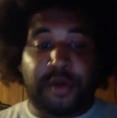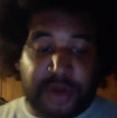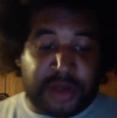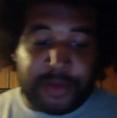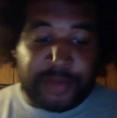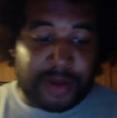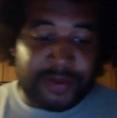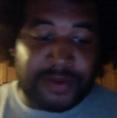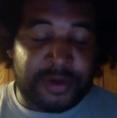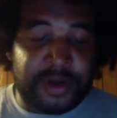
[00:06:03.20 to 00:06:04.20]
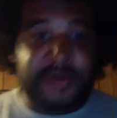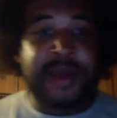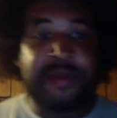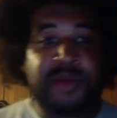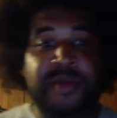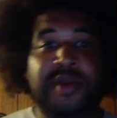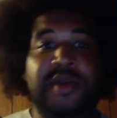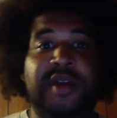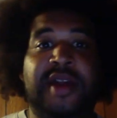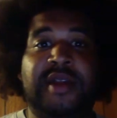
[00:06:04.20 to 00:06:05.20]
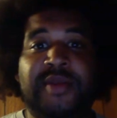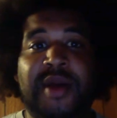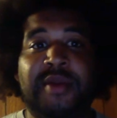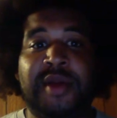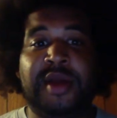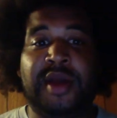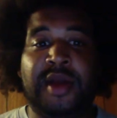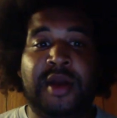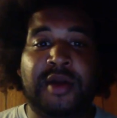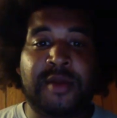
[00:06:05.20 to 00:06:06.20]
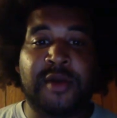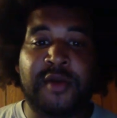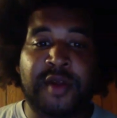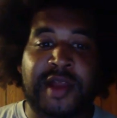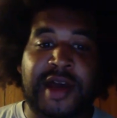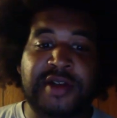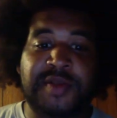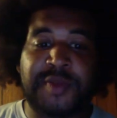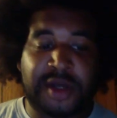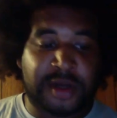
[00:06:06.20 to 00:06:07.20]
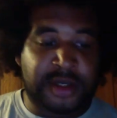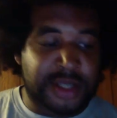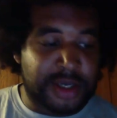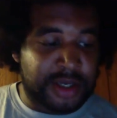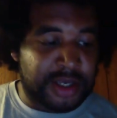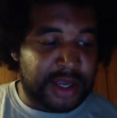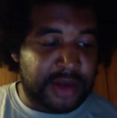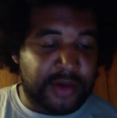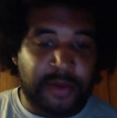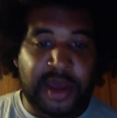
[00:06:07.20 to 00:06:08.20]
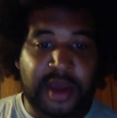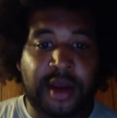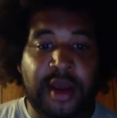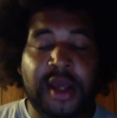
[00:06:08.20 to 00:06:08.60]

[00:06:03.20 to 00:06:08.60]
But they probably wouldn't even let people do that. They'll probably, come over the loudspeaker and tell you to get in your bed.